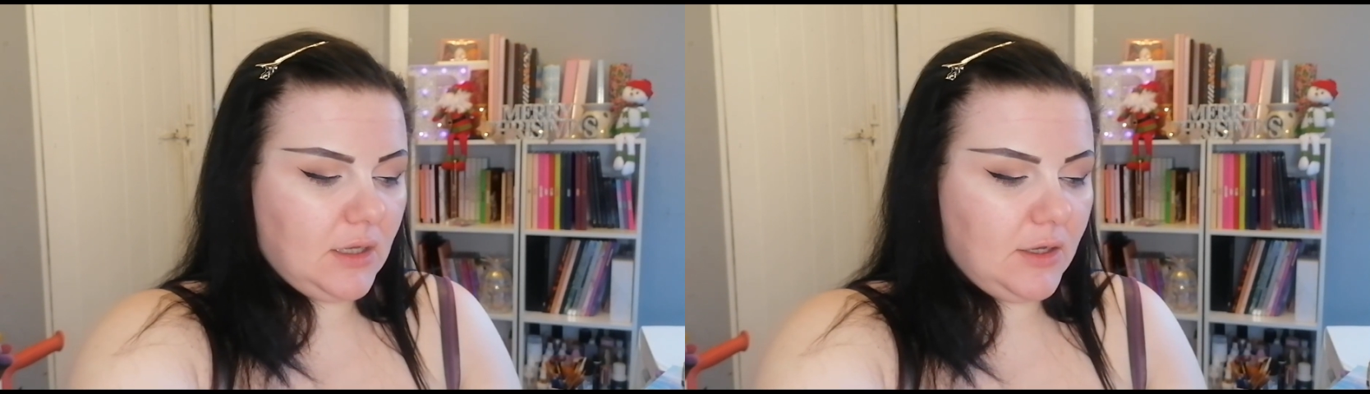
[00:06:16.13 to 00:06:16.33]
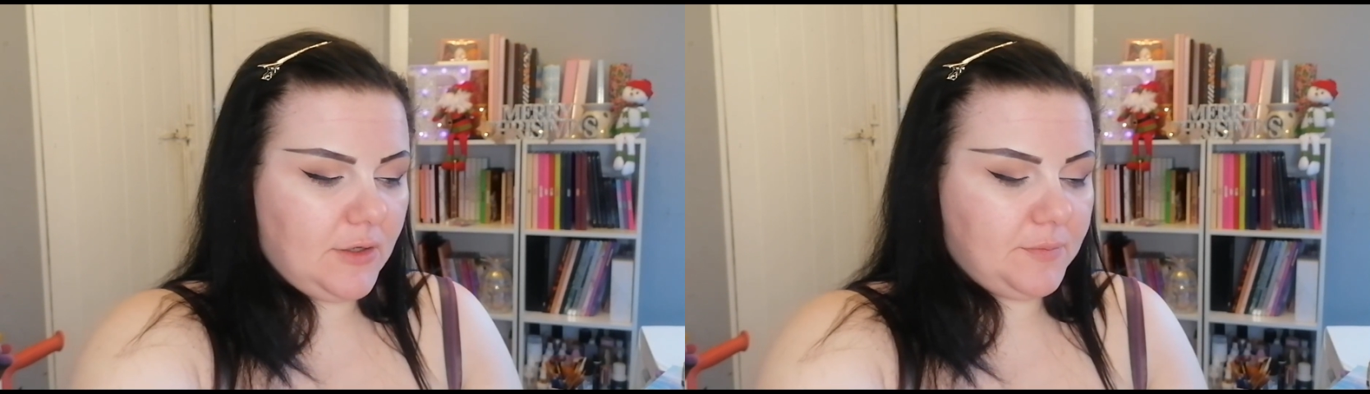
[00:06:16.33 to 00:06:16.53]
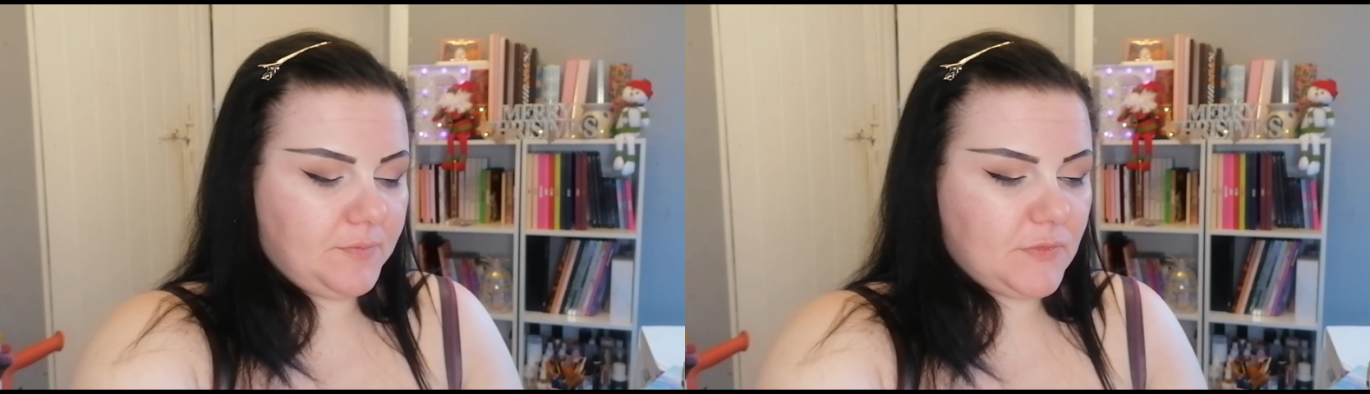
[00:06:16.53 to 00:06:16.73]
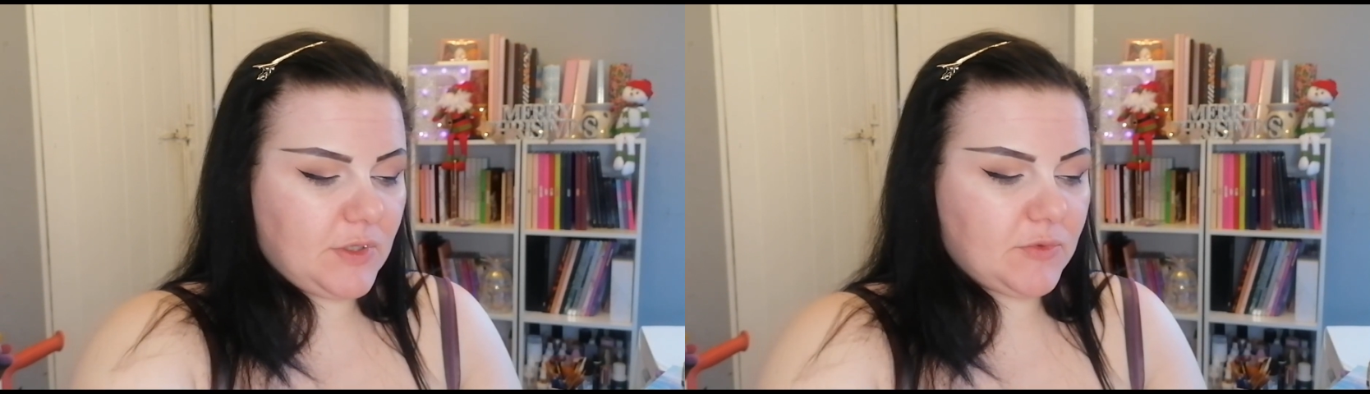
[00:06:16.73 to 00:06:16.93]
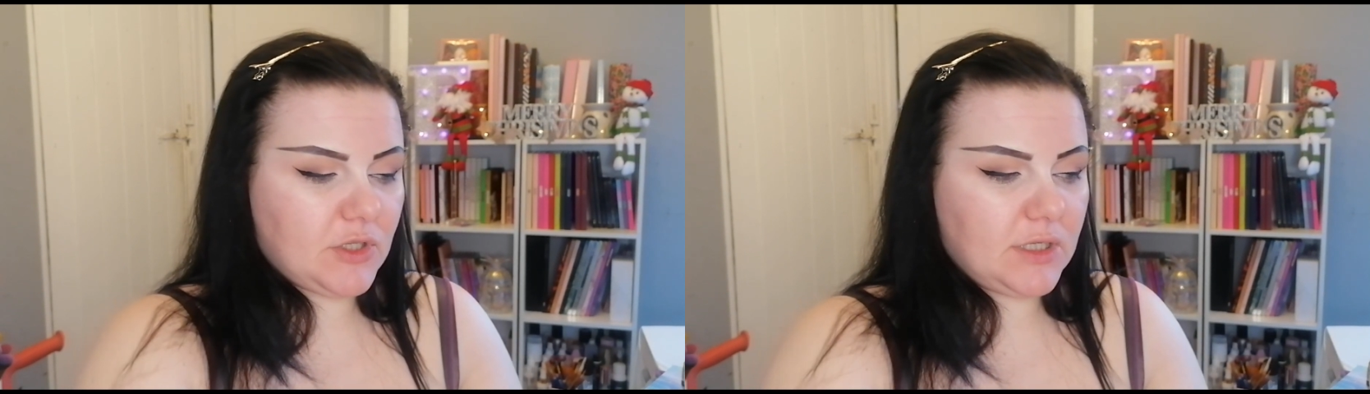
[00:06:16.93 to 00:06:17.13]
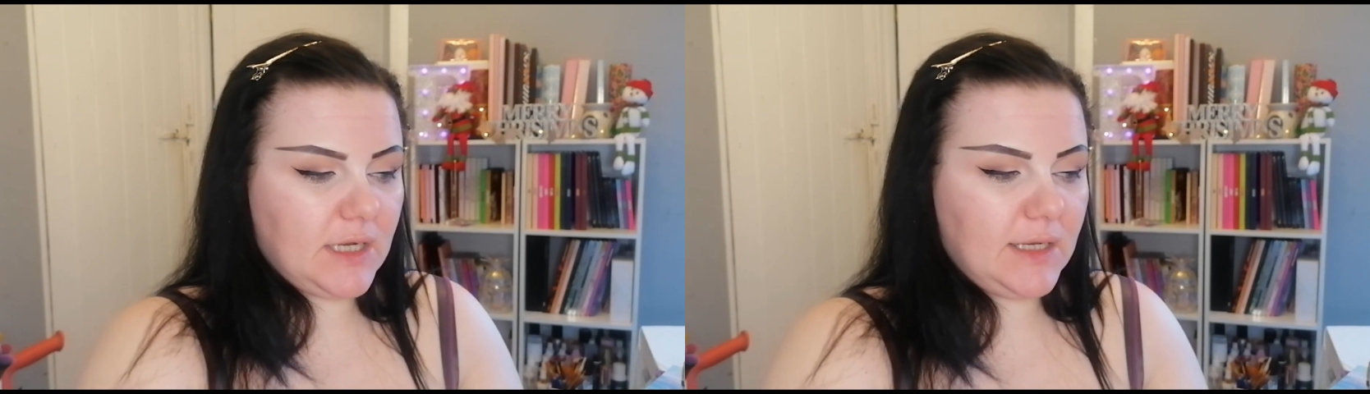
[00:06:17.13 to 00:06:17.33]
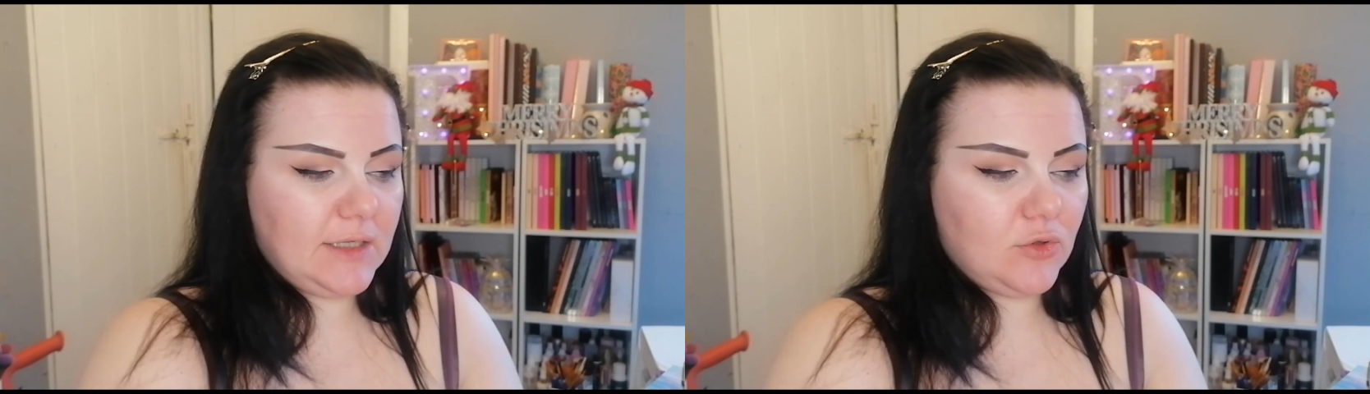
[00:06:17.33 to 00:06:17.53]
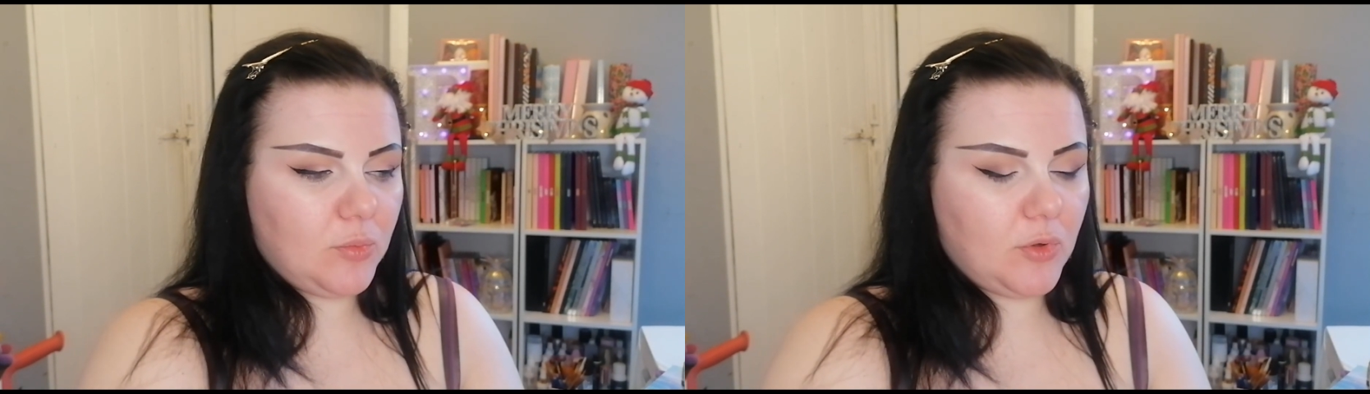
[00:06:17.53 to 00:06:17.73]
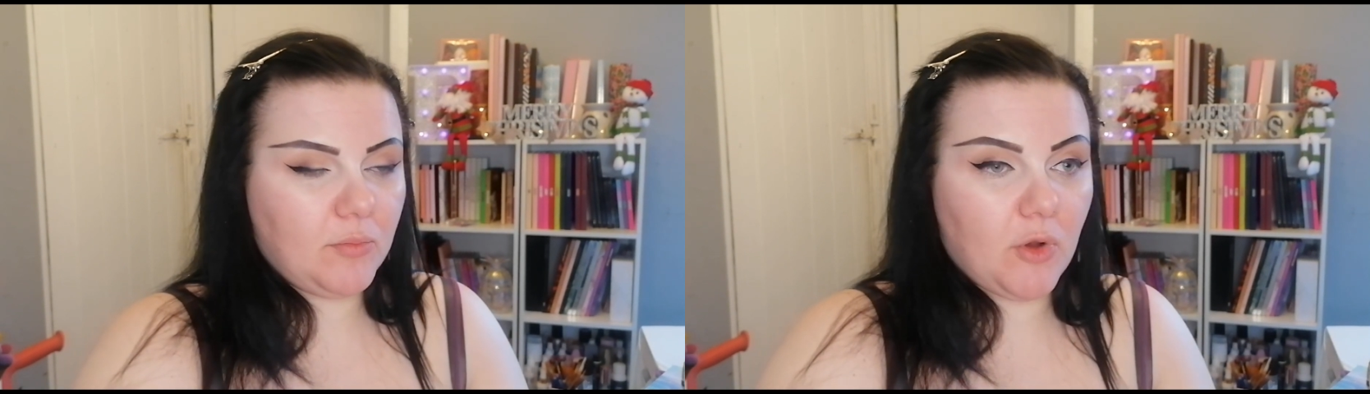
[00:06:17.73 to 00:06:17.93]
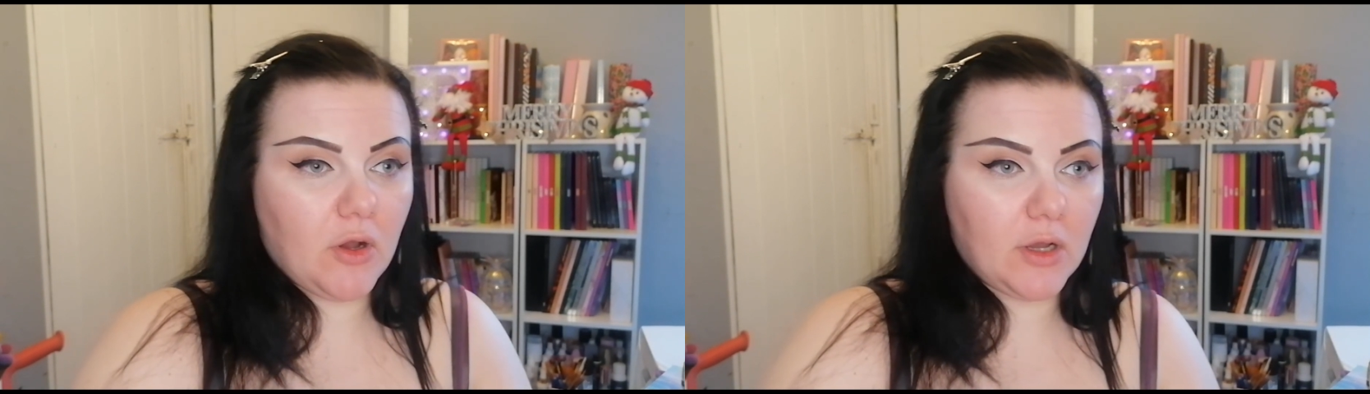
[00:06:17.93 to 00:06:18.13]
So I'm just going to clean up
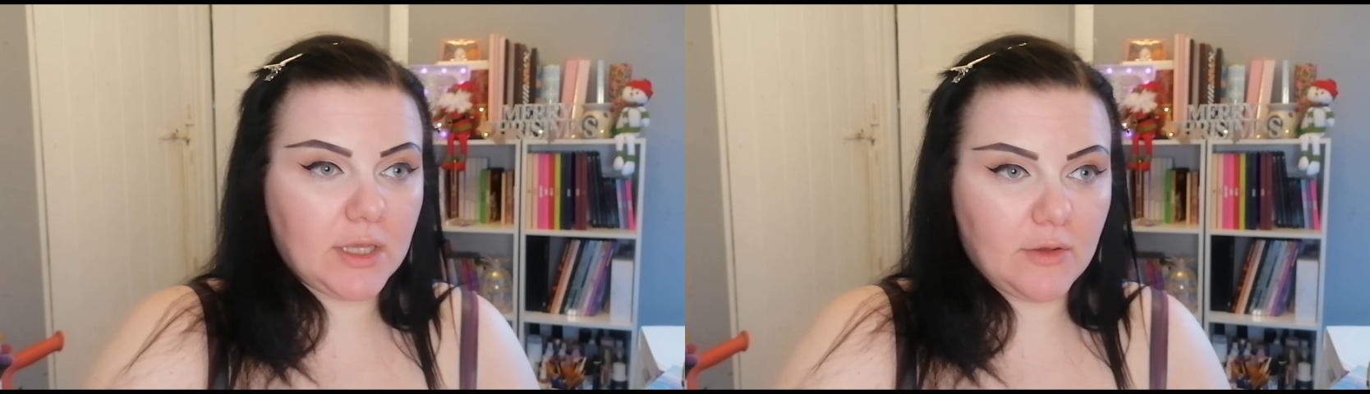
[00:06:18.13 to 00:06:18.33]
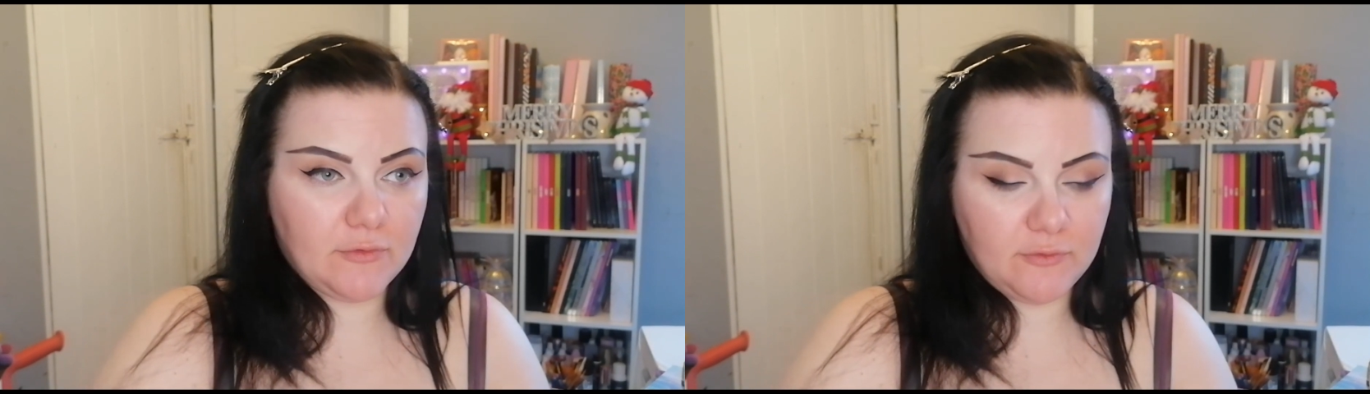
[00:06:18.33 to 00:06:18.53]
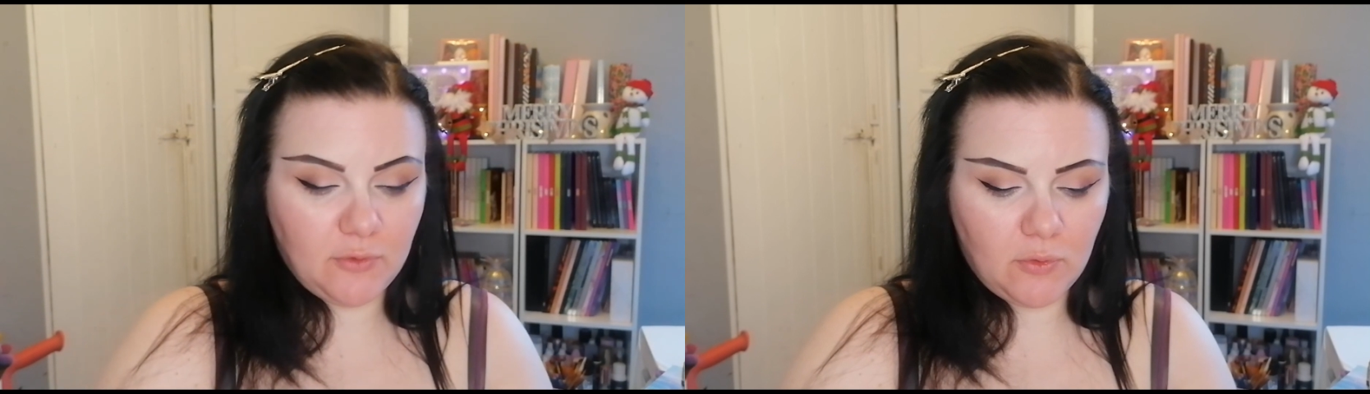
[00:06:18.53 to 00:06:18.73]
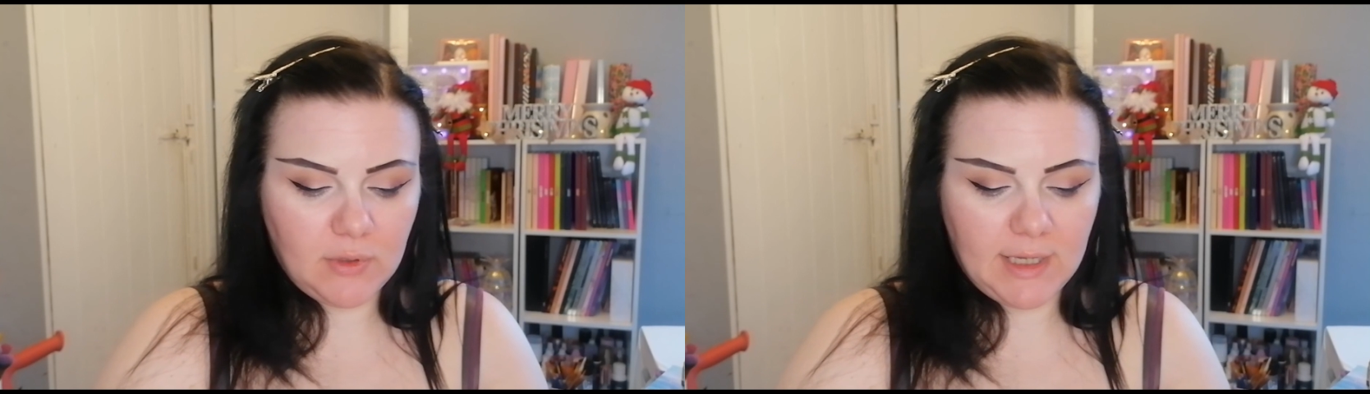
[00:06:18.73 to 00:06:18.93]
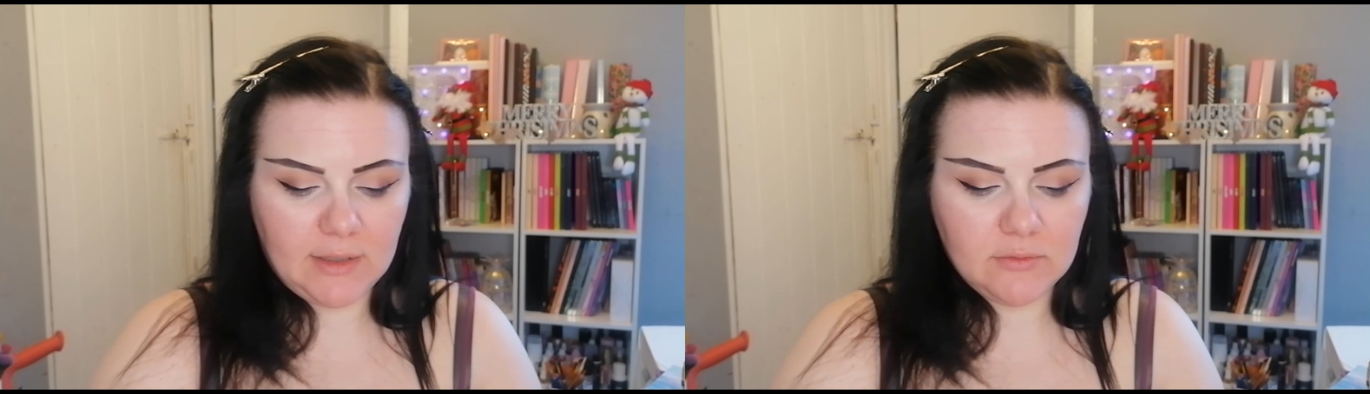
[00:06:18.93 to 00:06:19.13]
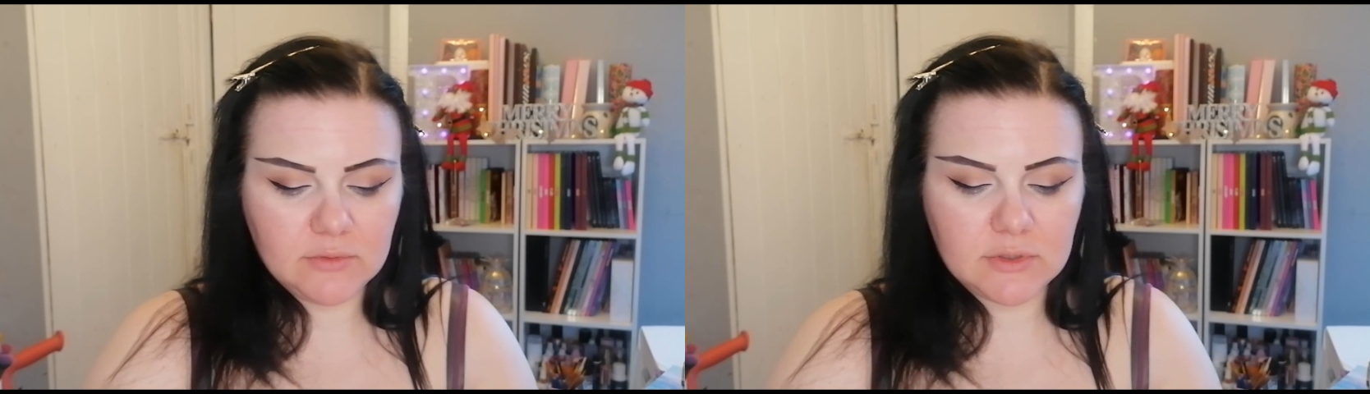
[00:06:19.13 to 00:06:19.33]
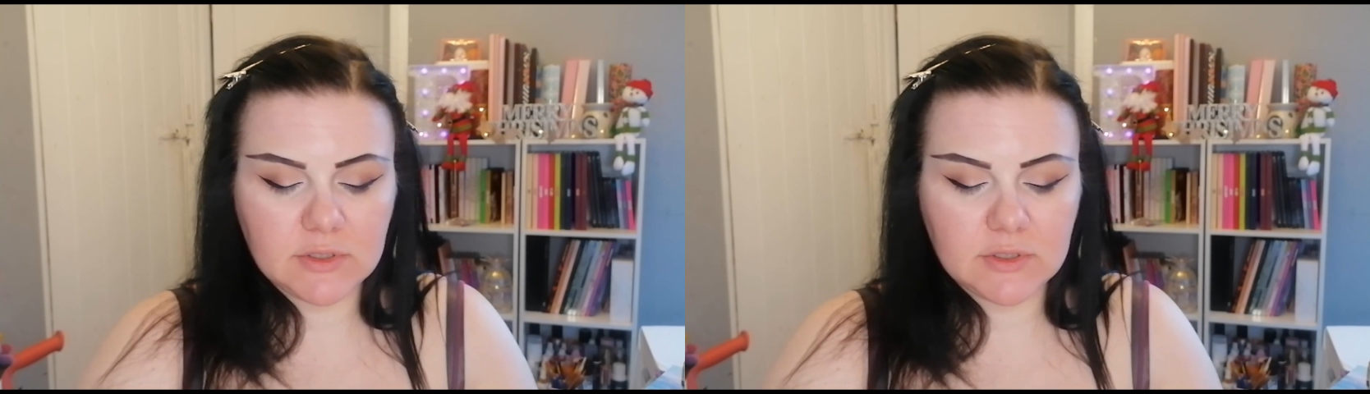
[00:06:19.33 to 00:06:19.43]
my fallout.